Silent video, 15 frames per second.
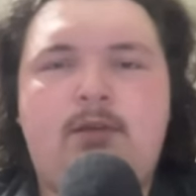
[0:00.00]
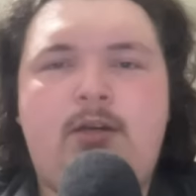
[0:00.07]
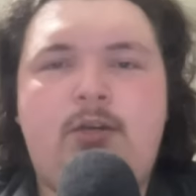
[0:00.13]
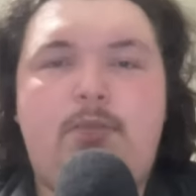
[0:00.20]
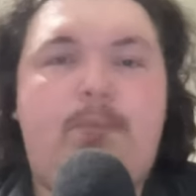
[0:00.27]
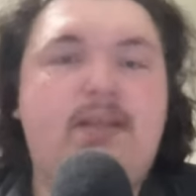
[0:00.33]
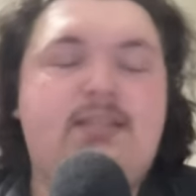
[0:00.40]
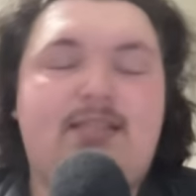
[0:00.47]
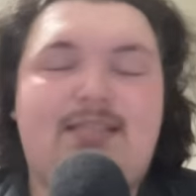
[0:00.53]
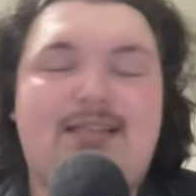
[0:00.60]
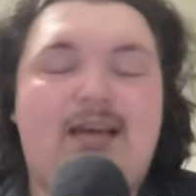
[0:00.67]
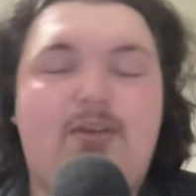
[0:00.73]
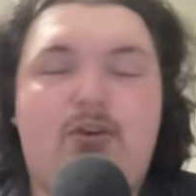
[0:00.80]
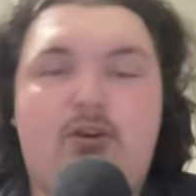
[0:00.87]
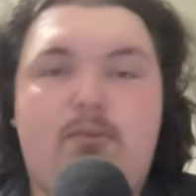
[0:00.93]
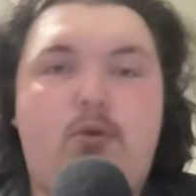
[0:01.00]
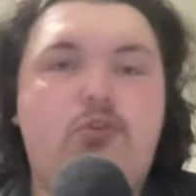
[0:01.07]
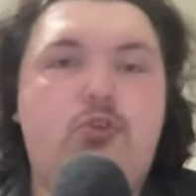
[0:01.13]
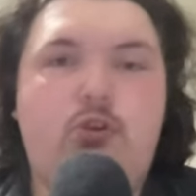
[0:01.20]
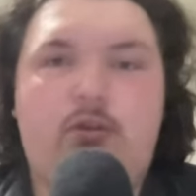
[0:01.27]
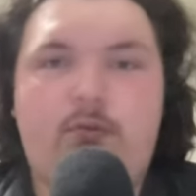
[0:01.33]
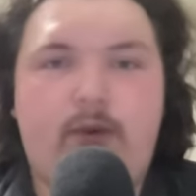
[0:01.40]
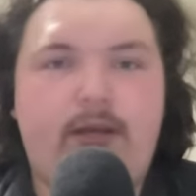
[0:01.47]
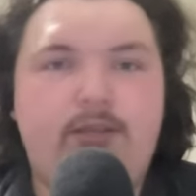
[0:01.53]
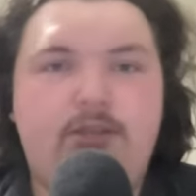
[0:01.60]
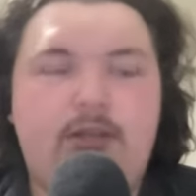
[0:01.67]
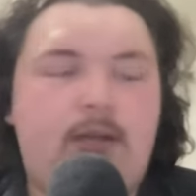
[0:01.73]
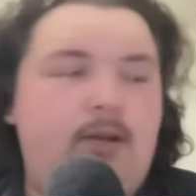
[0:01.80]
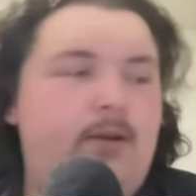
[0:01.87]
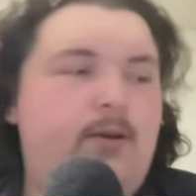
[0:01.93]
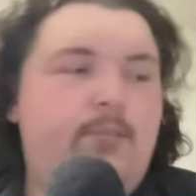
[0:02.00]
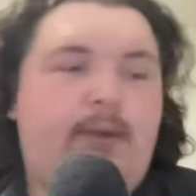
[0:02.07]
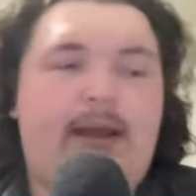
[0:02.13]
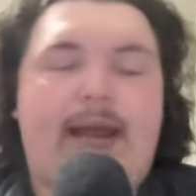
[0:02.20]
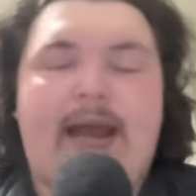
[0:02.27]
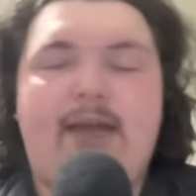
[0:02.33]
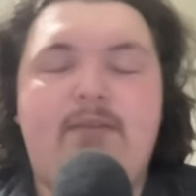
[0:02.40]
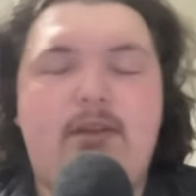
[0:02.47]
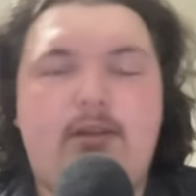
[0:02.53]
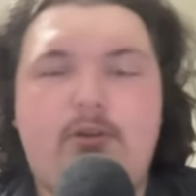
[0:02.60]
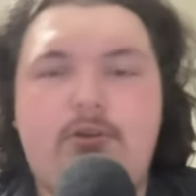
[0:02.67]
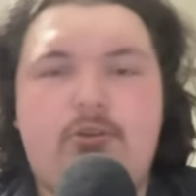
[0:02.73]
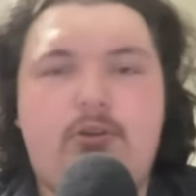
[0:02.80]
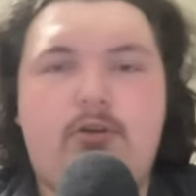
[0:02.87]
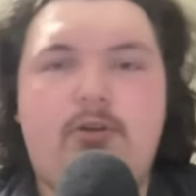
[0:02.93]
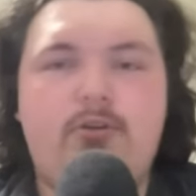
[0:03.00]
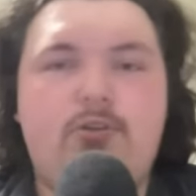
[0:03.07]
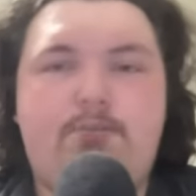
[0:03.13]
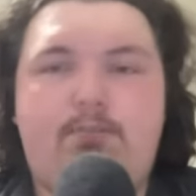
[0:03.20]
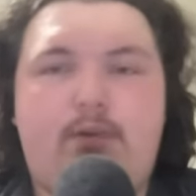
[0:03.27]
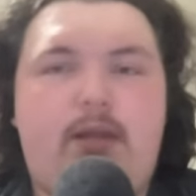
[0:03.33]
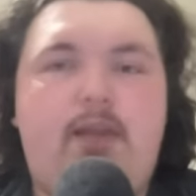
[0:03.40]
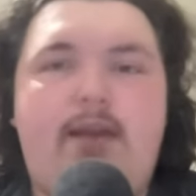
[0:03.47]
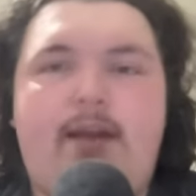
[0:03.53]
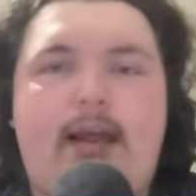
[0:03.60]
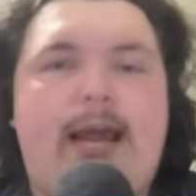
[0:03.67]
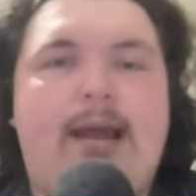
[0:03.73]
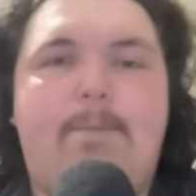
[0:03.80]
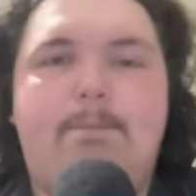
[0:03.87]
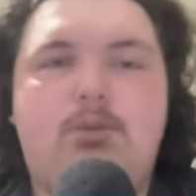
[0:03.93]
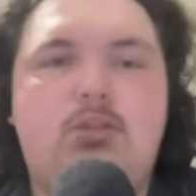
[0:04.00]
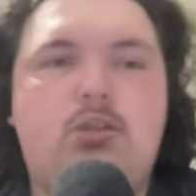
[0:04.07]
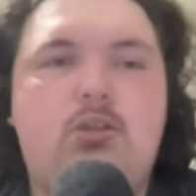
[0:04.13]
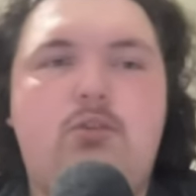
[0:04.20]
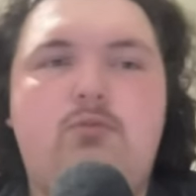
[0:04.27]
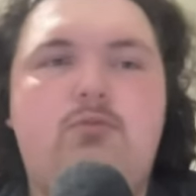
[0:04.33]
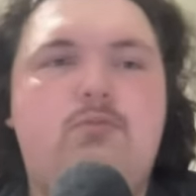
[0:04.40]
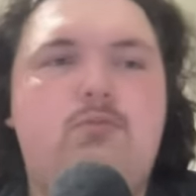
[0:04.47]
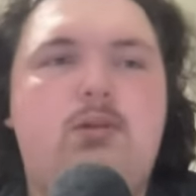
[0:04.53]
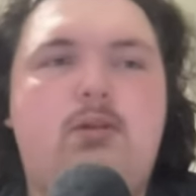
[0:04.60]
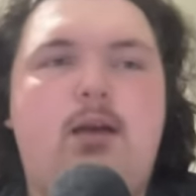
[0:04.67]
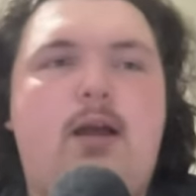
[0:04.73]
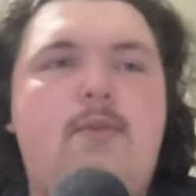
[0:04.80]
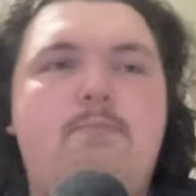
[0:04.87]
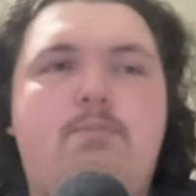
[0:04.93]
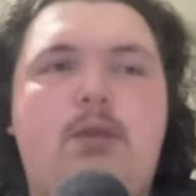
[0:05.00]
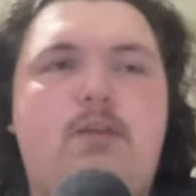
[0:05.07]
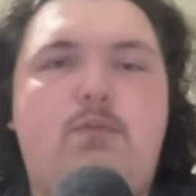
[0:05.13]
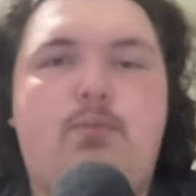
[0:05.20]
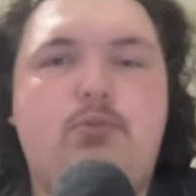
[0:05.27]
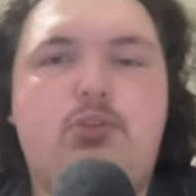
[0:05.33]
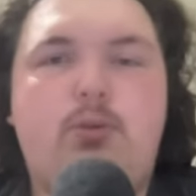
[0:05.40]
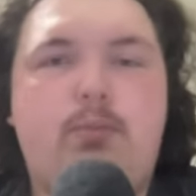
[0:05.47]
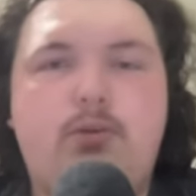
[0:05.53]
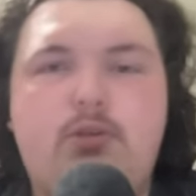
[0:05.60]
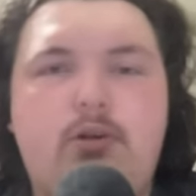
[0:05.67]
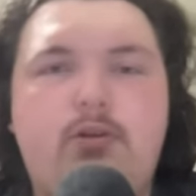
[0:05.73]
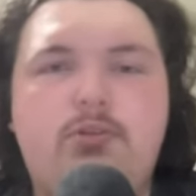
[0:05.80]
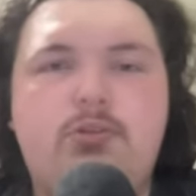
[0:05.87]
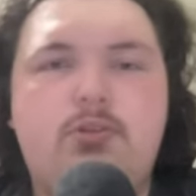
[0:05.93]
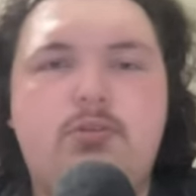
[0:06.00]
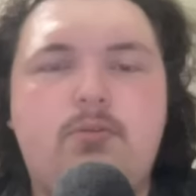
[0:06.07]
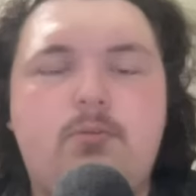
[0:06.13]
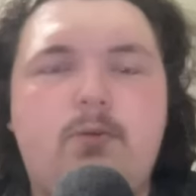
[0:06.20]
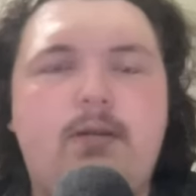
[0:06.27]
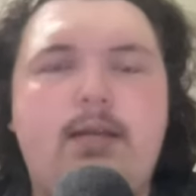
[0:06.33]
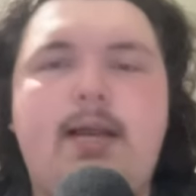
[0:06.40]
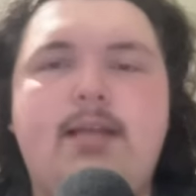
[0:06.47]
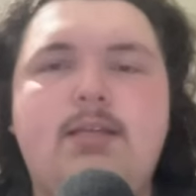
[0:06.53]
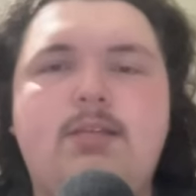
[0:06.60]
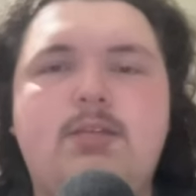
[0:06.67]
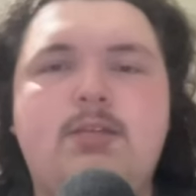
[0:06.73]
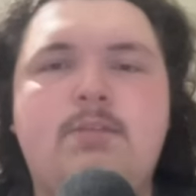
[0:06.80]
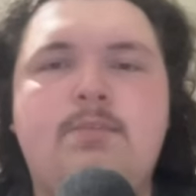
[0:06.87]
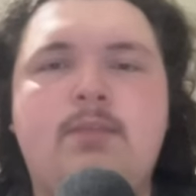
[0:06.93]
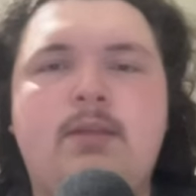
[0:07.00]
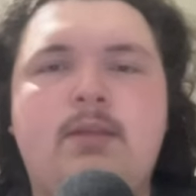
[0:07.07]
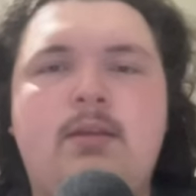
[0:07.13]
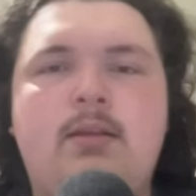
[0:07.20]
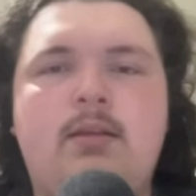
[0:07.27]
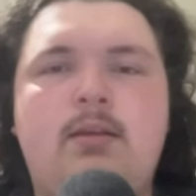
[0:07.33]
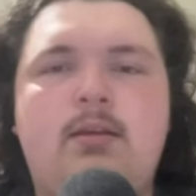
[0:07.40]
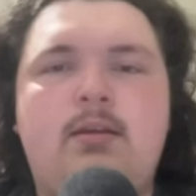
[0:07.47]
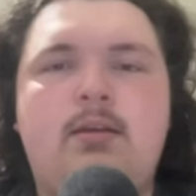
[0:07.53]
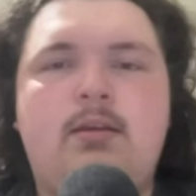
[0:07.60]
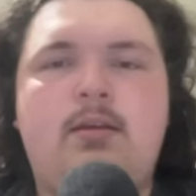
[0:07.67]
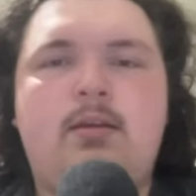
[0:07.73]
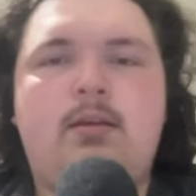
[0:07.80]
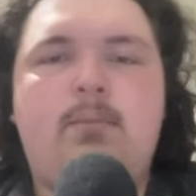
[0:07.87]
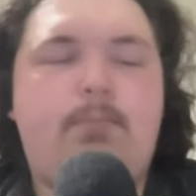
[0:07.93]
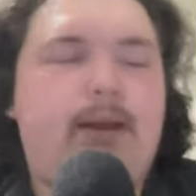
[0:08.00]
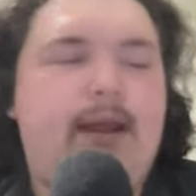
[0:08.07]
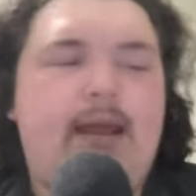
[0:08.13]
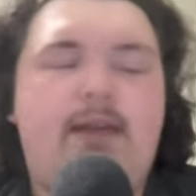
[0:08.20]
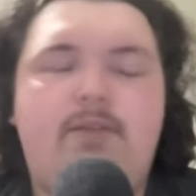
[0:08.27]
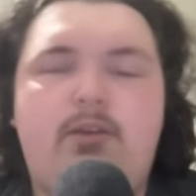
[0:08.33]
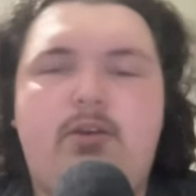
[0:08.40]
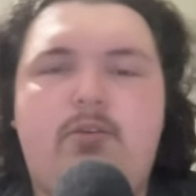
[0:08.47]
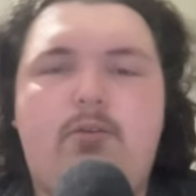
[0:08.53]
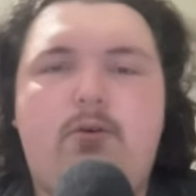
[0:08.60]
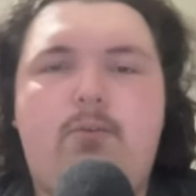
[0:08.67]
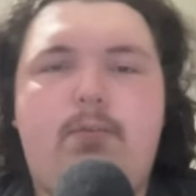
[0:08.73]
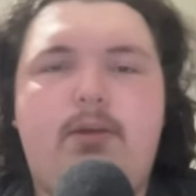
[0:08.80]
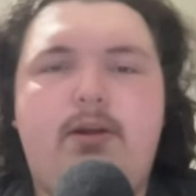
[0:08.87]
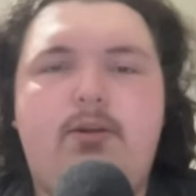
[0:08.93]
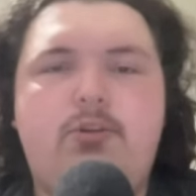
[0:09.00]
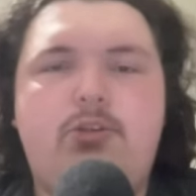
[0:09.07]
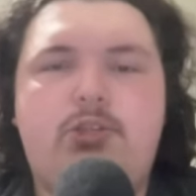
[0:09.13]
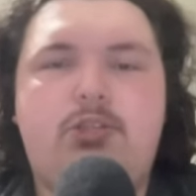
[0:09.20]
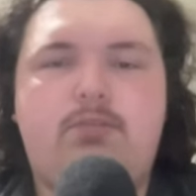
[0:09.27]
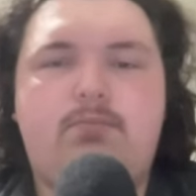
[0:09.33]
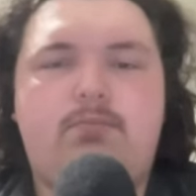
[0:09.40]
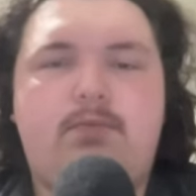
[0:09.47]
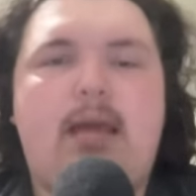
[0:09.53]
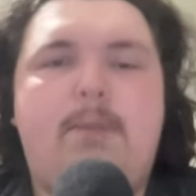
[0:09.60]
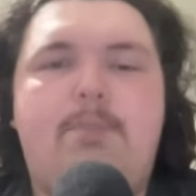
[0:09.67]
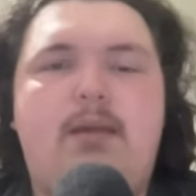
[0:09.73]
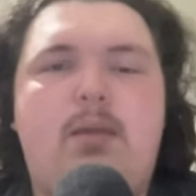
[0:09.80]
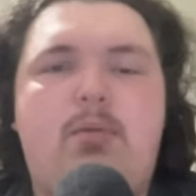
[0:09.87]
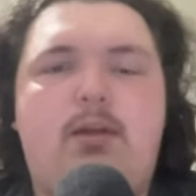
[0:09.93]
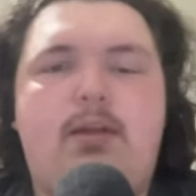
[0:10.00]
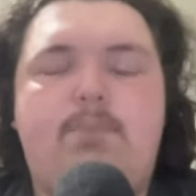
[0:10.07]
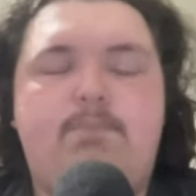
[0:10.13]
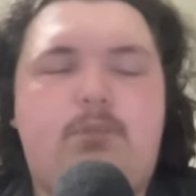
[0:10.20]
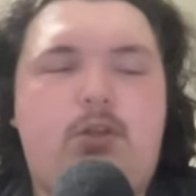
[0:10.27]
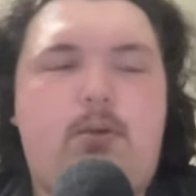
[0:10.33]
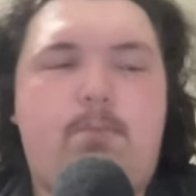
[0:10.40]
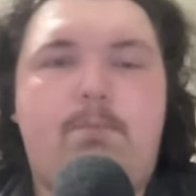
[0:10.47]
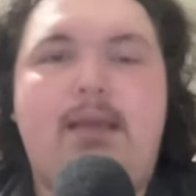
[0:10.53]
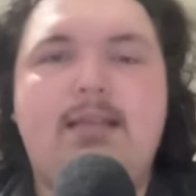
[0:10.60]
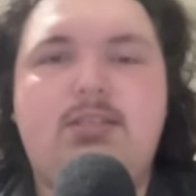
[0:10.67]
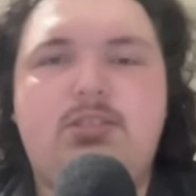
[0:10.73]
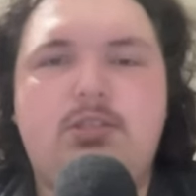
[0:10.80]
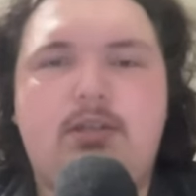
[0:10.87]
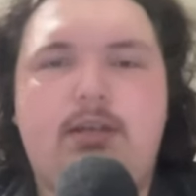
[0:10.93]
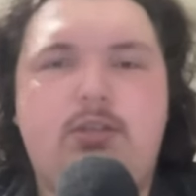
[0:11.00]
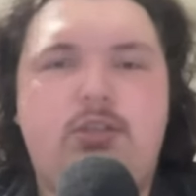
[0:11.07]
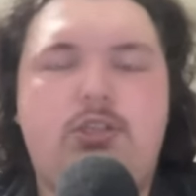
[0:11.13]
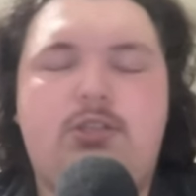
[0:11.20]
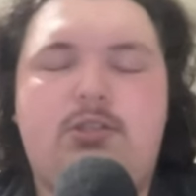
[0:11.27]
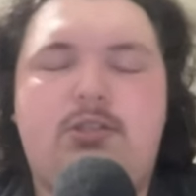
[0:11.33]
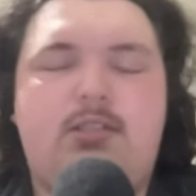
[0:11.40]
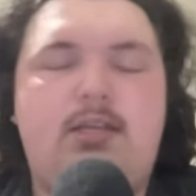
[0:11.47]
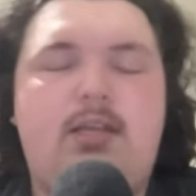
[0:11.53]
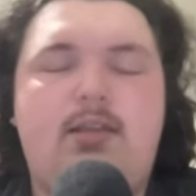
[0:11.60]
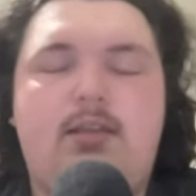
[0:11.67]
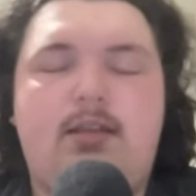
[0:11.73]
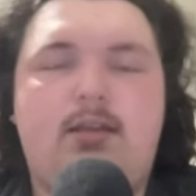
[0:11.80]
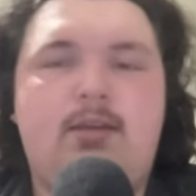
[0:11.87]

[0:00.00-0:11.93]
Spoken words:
You piece it together in a multitude of ways. By having your stars play like absolute unbelievable superstars one night. By having your role players just not being able to, you know, miss, and just seeing